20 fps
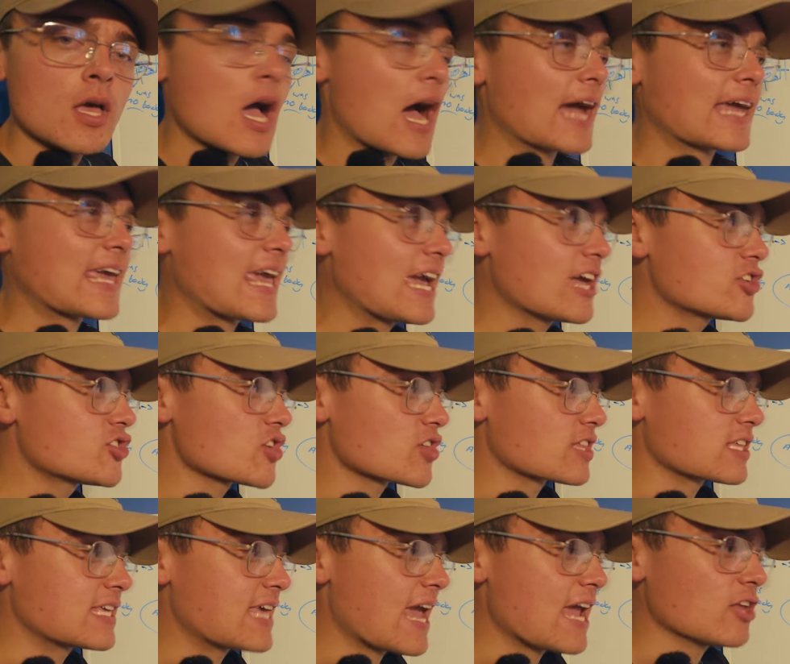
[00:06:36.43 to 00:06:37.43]
I can't
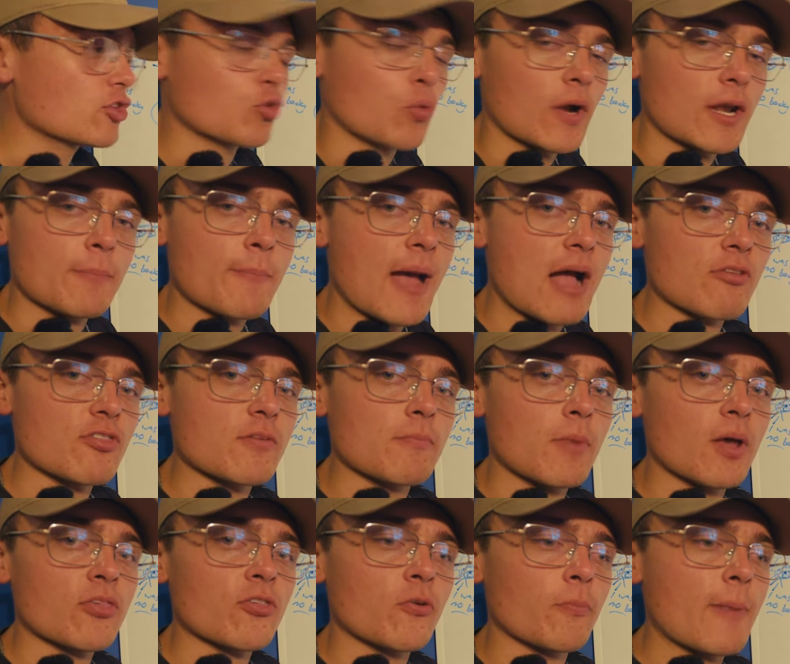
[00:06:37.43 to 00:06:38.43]
just gain 20 pounds of
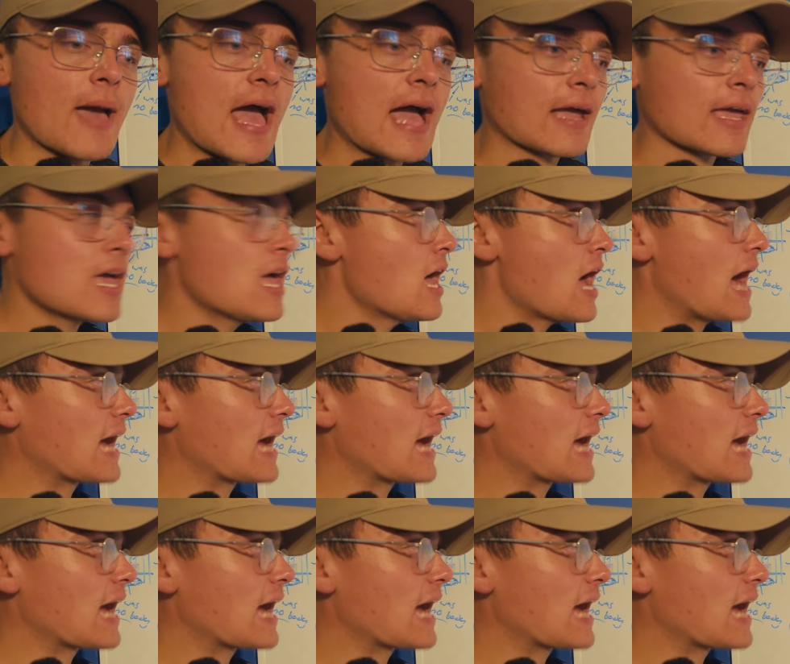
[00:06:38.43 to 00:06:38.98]
muscle back.